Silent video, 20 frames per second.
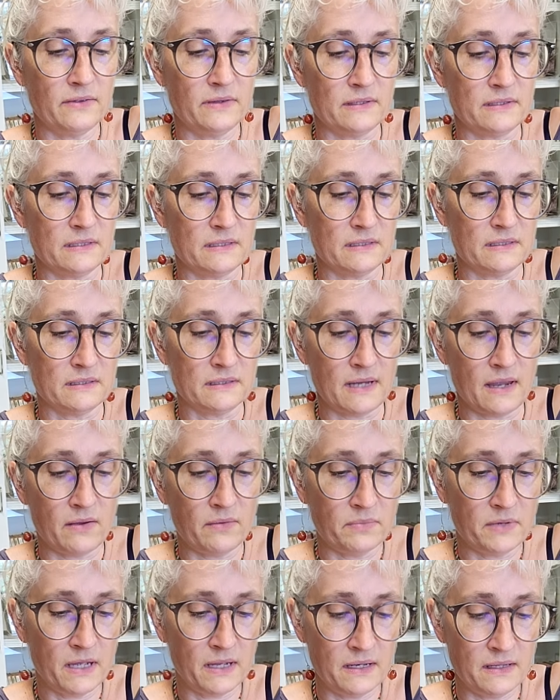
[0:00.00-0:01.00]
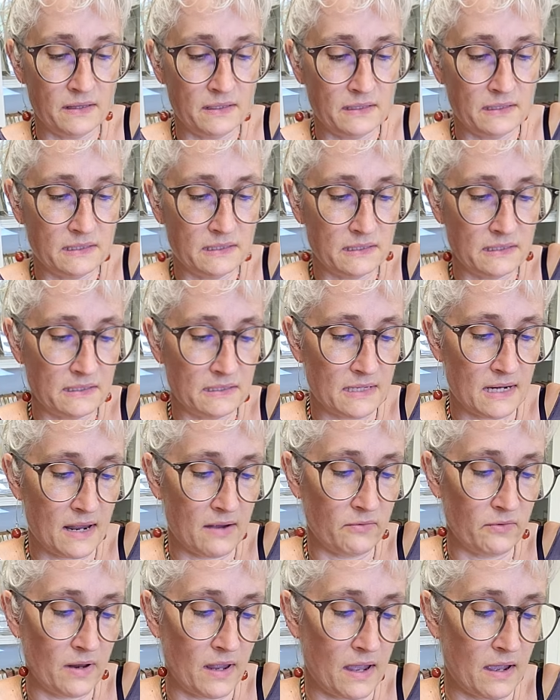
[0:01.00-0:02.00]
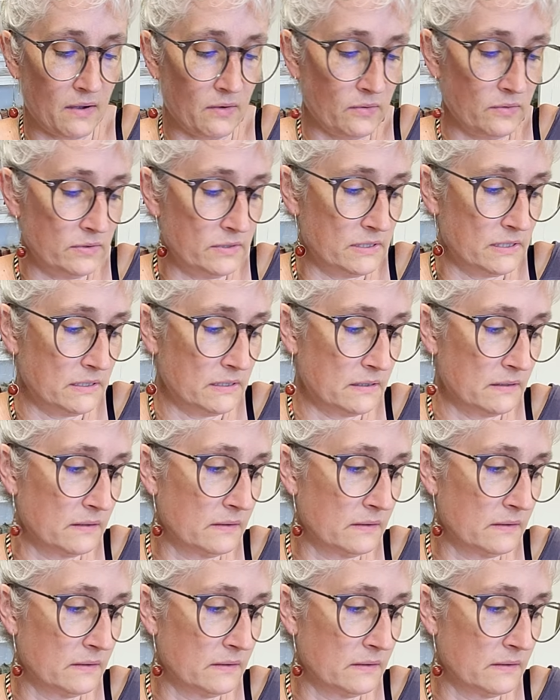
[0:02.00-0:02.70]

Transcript: This is now I'm cutting the snout out